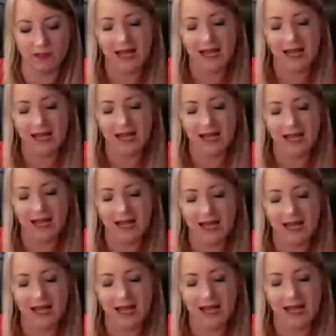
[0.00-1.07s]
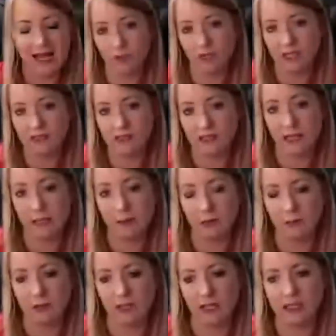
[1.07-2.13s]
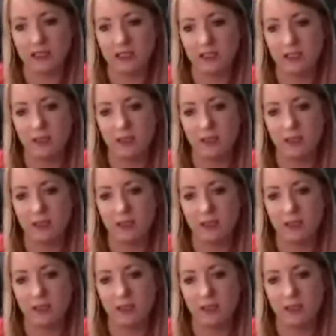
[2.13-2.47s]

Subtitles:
And you can make good money, scalable money.